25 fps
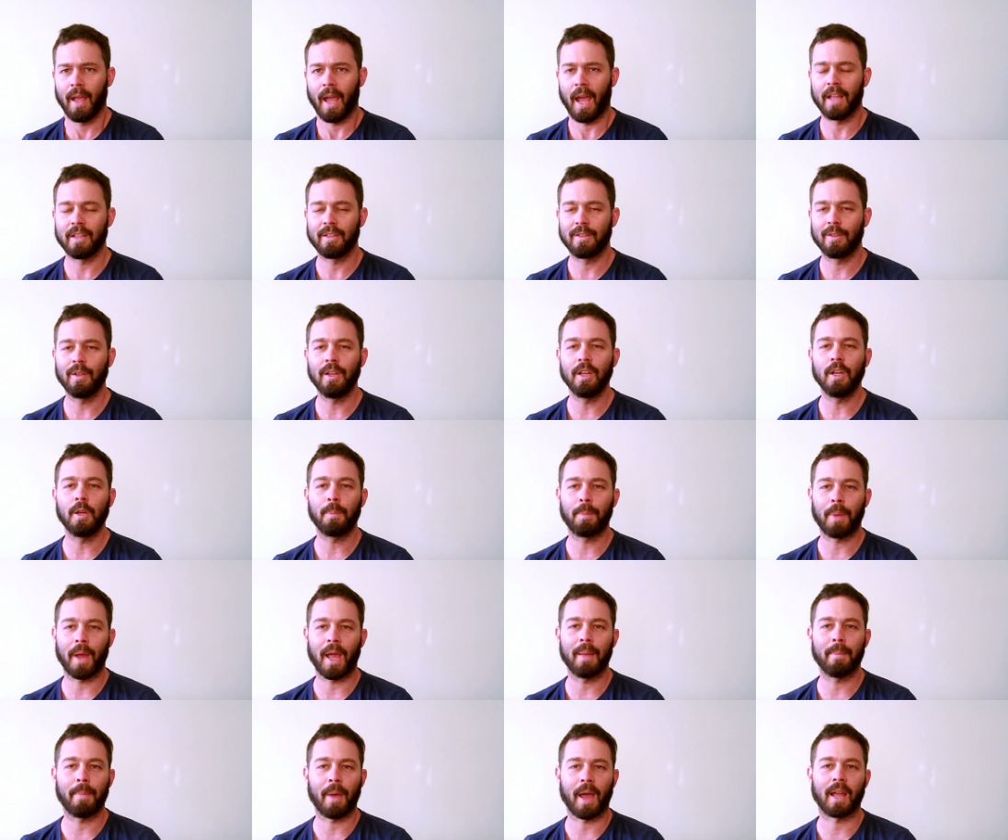And you need to
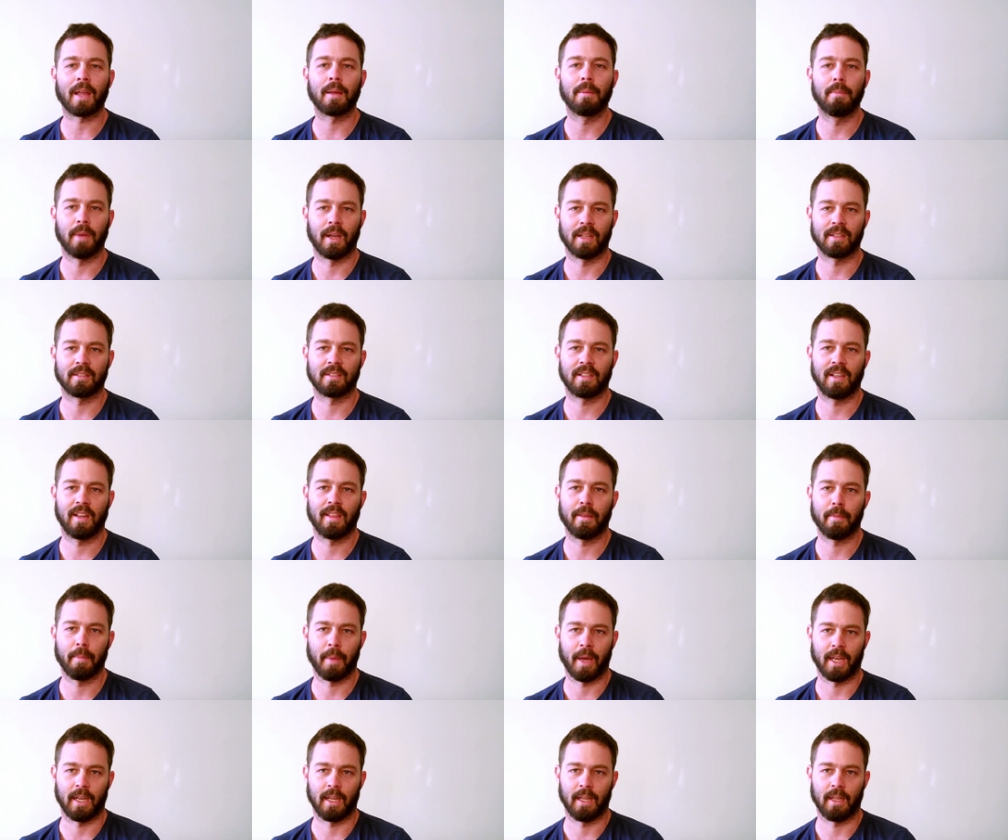pay back monthly the
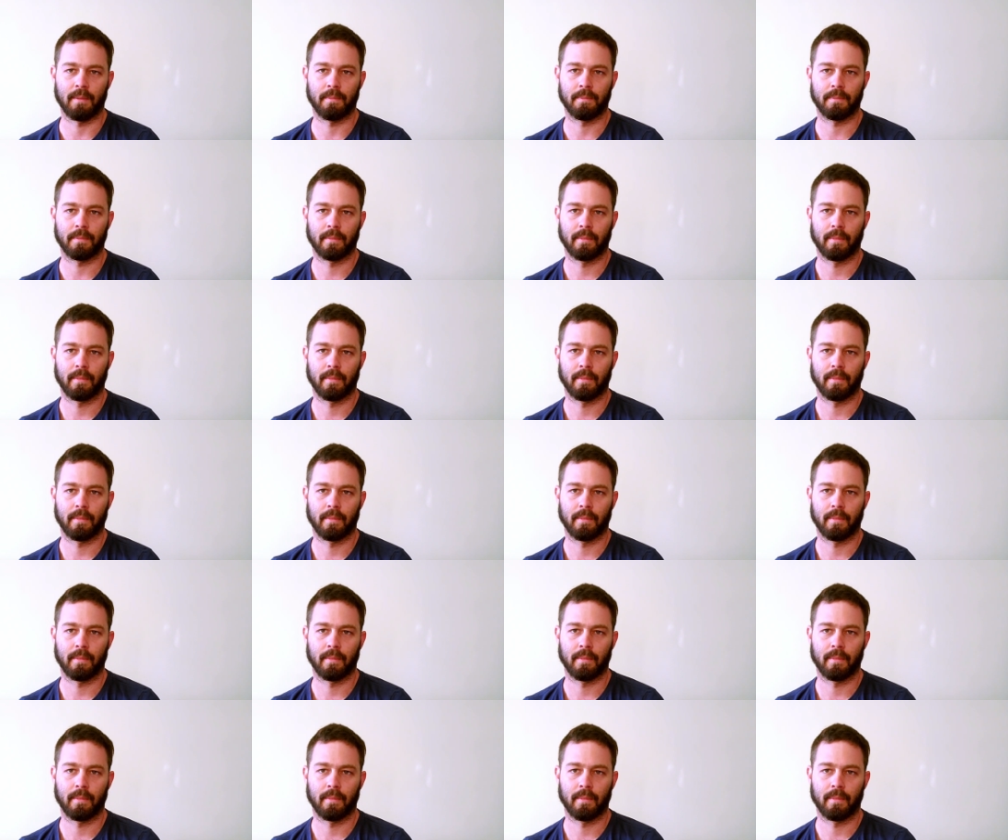money.